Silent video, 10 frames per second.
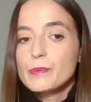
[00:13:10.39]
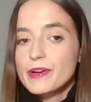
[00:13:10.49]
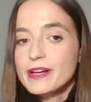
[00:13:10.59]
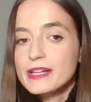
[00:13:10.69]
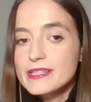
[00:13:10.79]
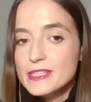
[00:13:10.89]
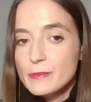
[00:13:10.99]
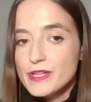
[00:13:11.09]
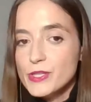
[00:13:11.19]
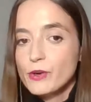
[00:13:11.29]
numerical
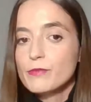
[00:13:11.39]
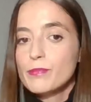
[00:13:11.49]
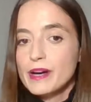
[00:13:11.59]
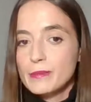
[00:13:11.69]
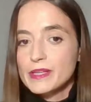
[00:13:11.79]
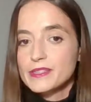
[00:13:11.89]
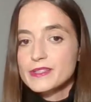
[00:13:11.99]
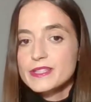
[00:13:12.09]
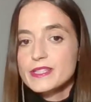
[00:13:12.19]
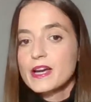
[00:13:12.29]
estimation of
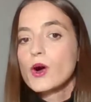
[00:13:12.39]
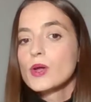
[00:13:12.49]
parameters